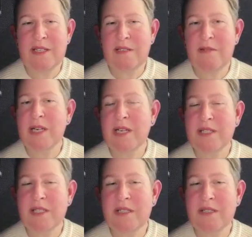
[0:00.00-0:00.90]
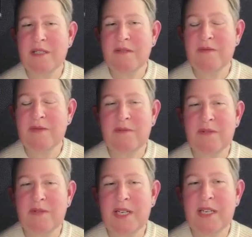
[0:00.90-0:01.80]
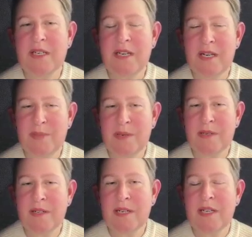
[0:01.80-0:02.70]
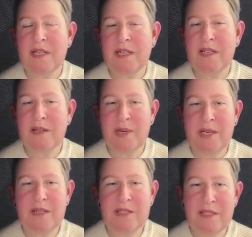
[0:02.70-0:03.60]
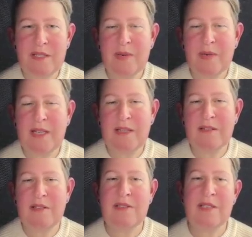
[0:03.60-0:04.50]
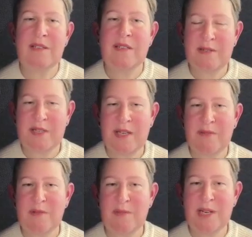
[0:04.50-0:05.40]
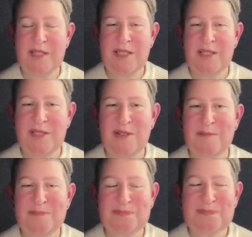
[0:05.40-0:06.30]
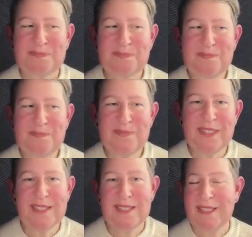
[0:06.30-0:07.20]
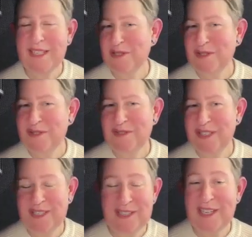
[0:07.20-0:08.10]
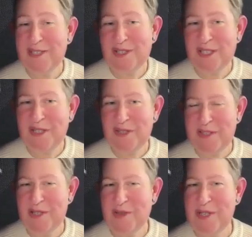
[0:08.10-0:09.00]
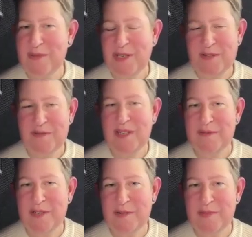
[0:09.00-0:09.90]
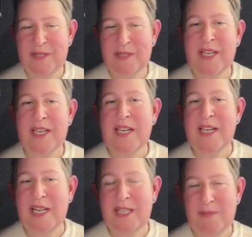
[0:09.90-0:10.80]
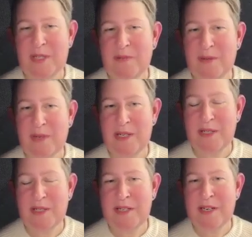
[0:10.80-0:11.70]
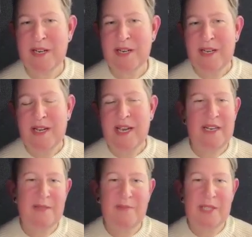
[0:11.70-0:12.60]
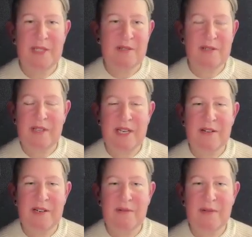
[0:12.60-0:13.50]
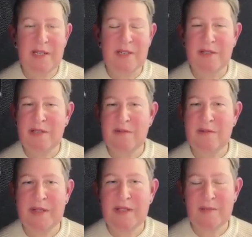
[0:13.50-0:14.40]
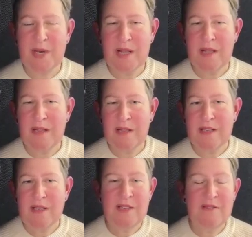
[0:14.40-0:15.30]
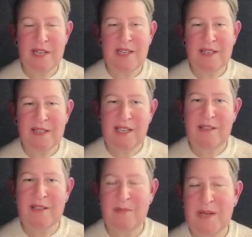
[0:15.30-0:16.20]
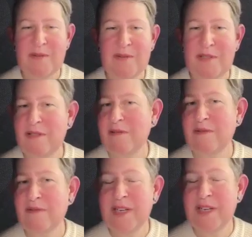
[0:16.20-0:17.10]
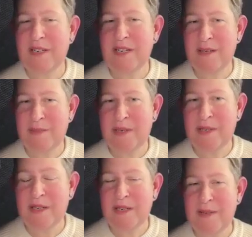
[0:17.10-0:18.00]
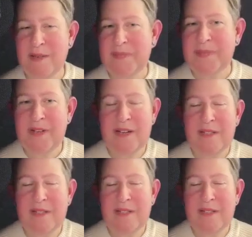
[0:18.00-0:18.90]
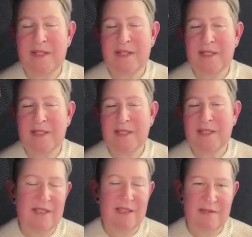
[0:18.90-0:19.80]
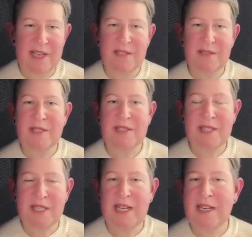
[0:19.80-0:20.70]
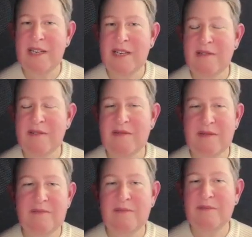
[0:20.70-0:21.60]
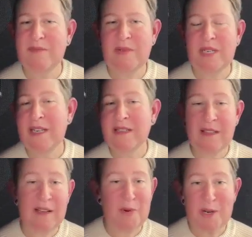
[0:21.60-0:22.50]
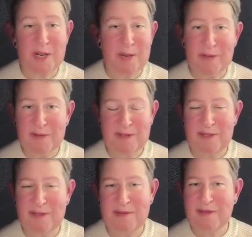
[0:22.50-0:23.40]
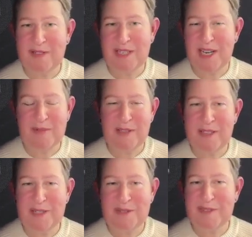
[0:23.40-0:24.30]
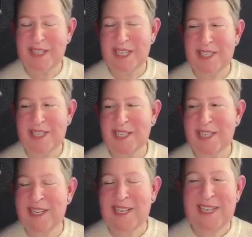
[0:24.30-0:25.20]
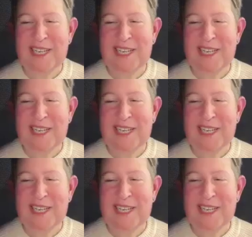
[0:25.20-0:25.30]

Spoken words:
has a new process for refining copper, a company called Stillbright. They're using an electrochemical process. So it's electrically driven, so it could be driven off renewables. It's much more modular and it's much cleaner and quicker. So with a small unit, they could be able to refine copper on site here in the US, which today, we need a lot more copper to enable electrification.